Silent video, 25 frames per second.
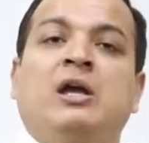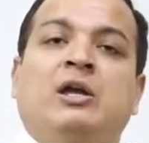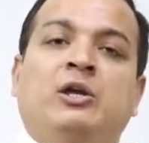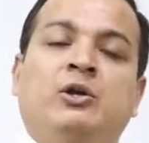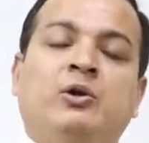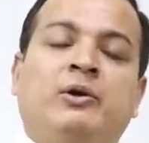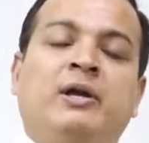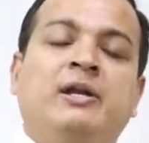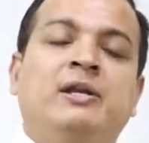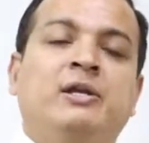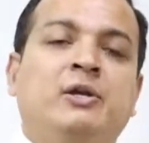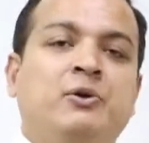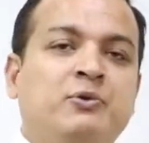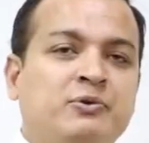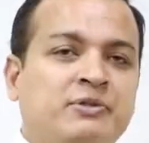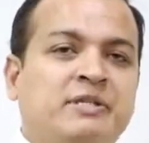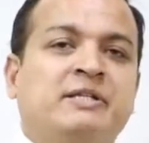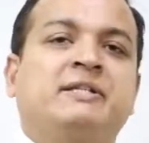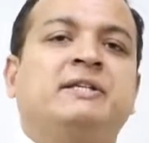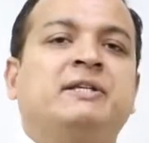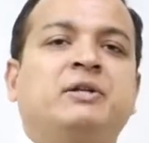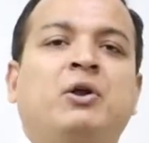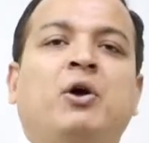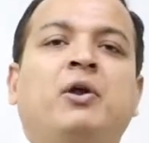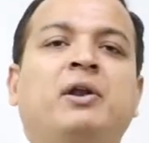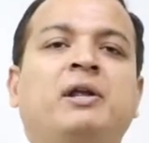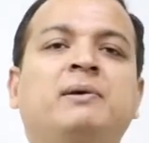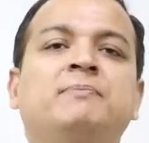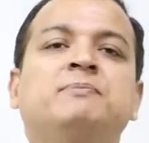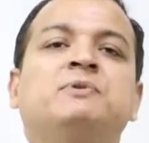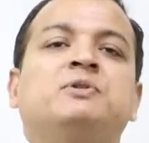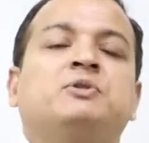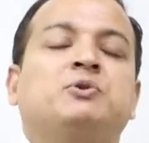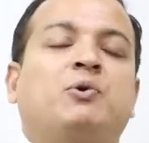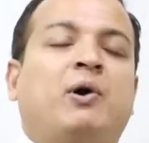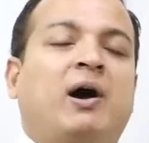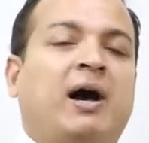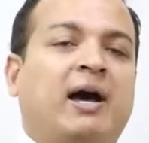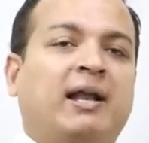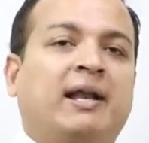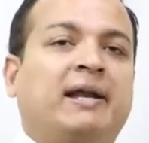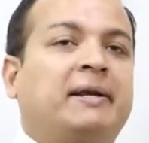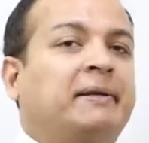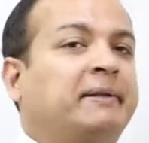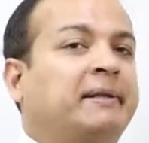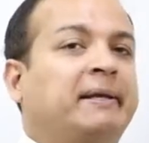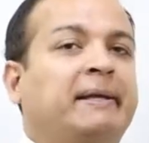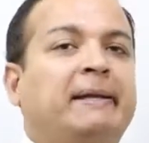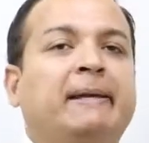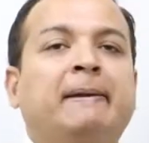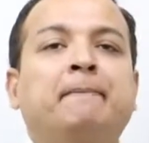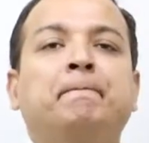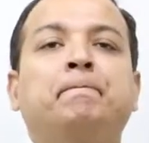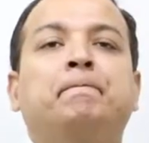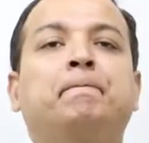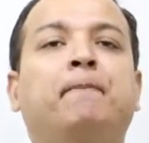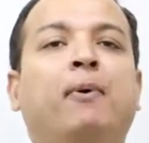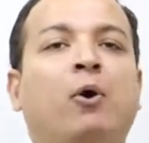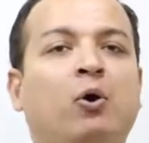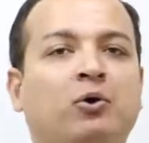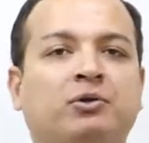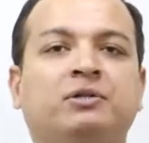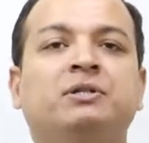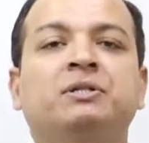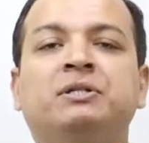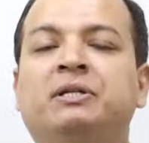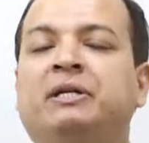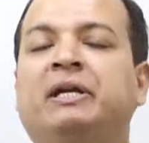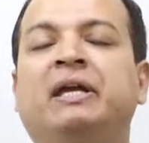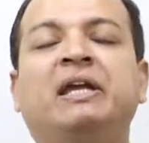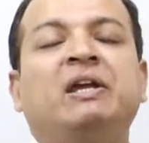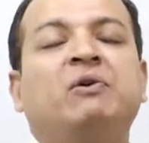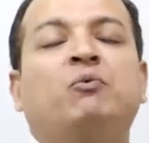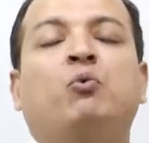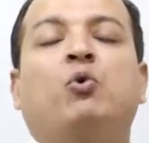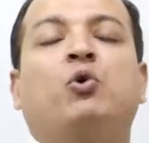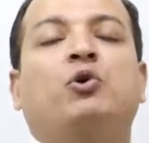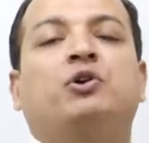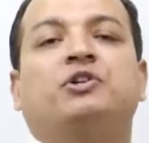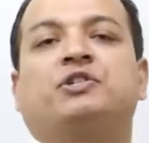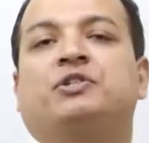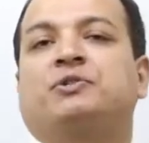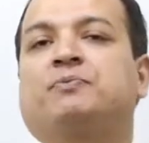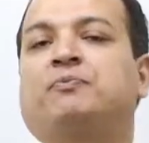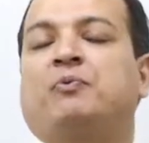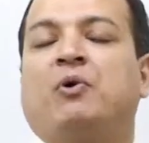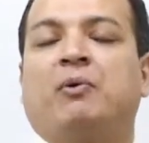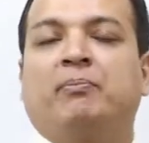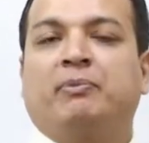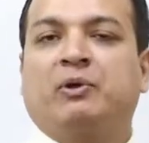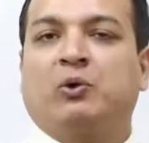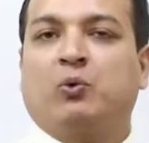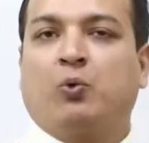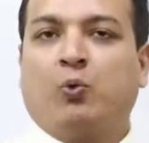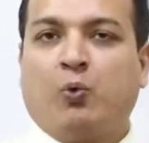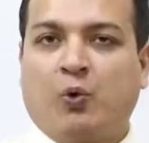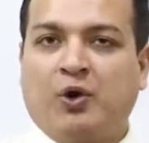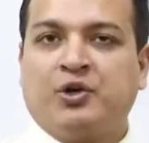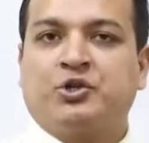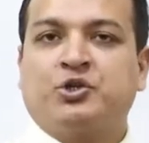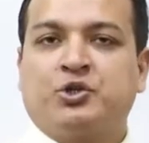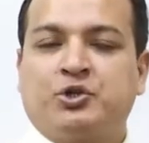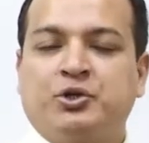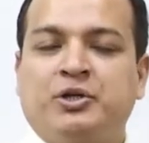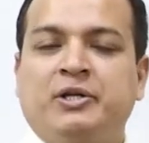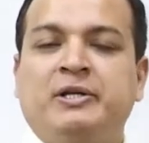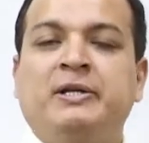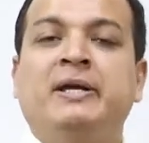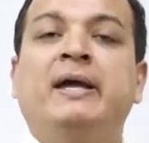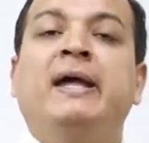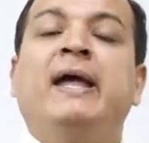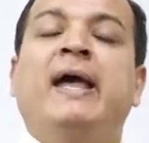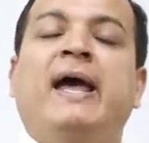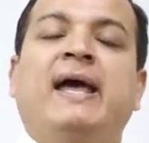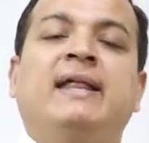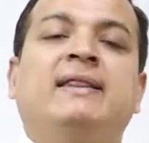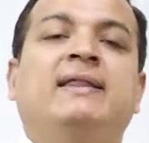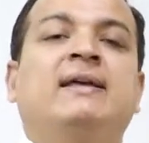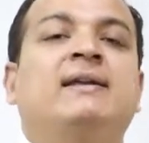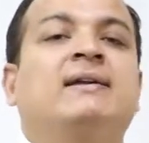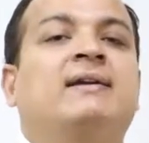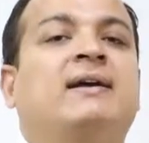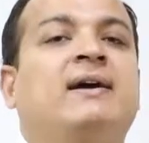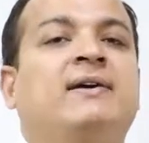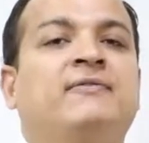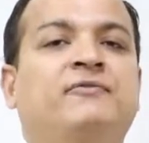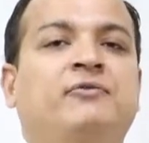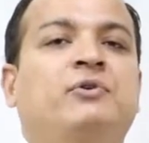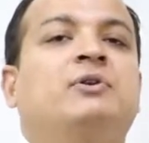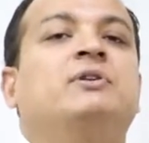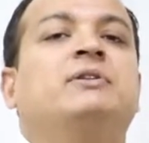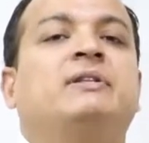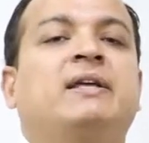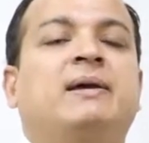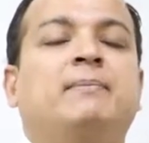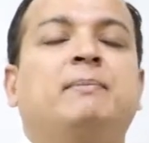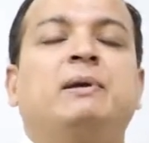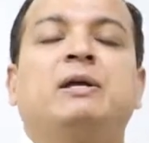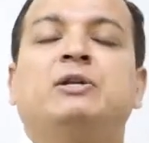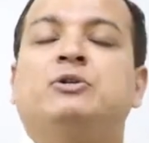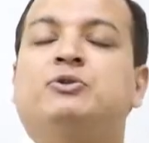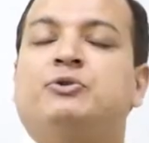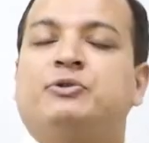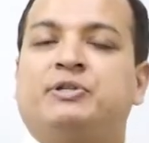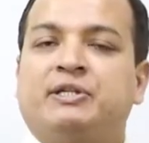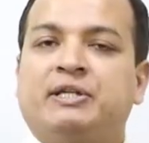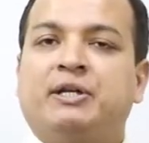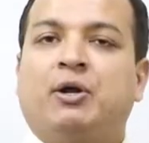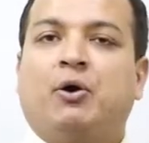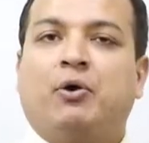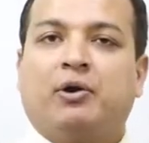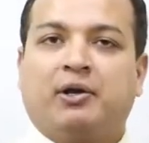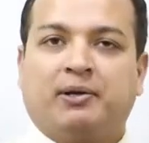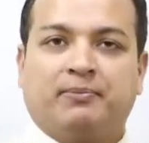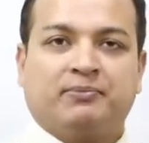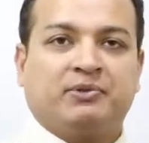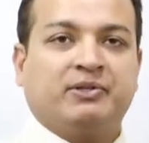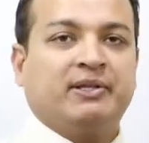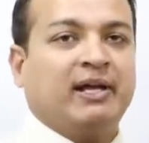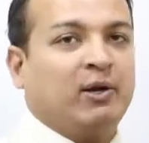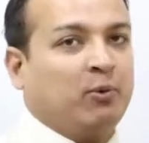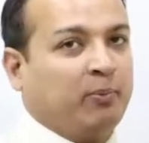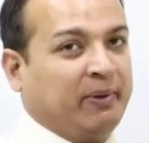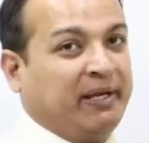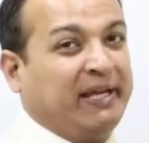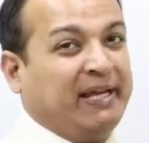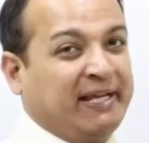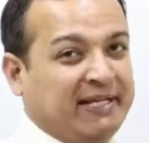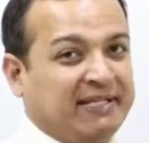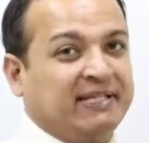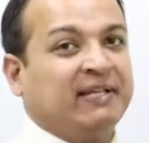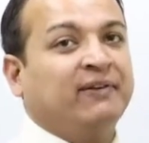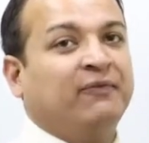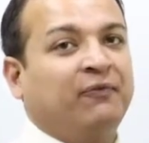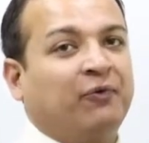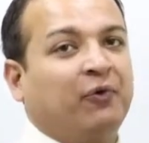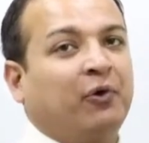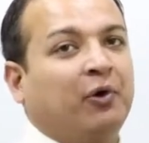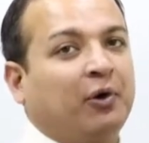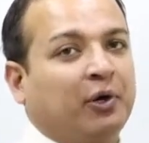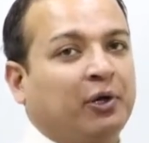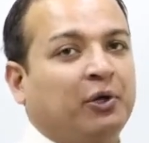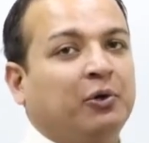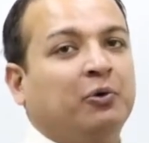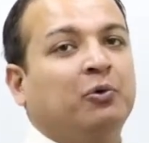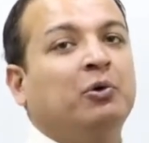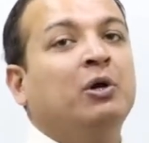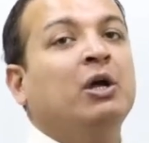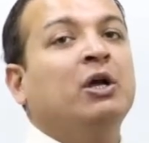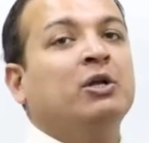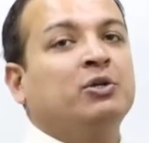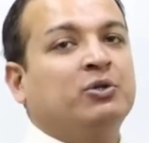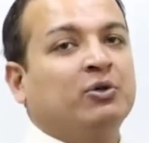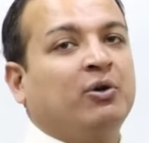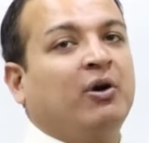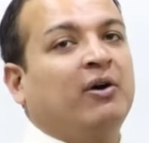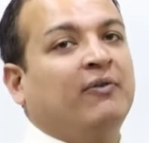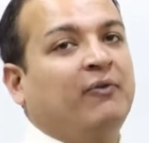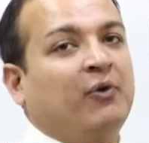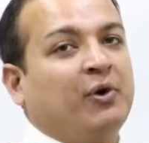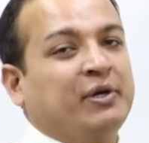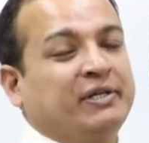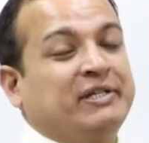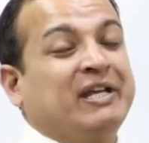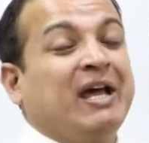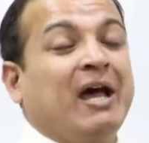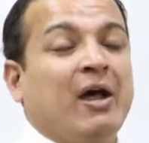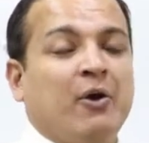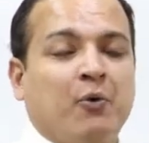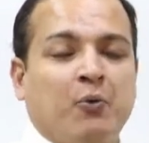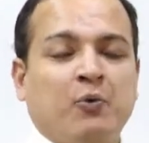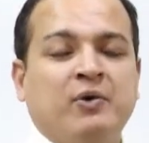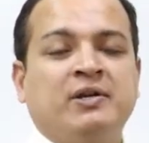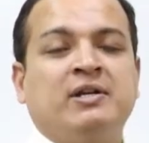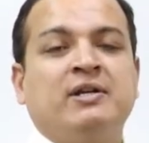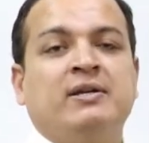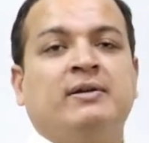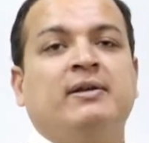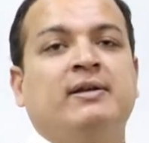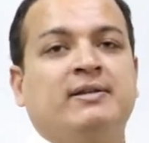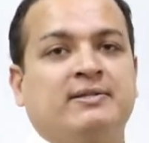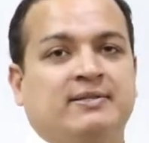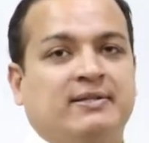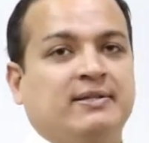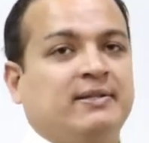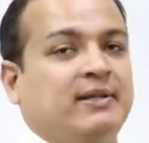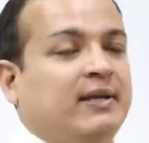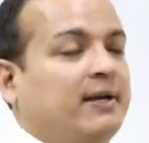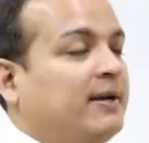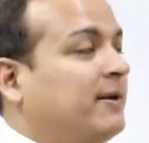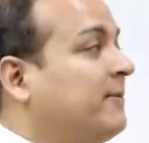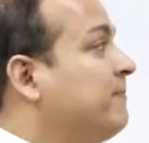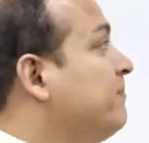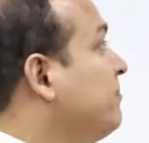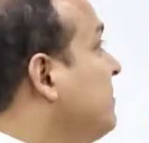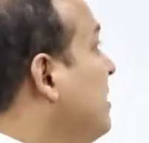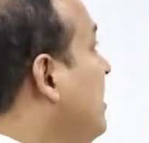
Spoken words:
You can use the synonyms to highlight the important keywords from the question and then convert them into synonyms. That will be easy for you to avoid redundancy there.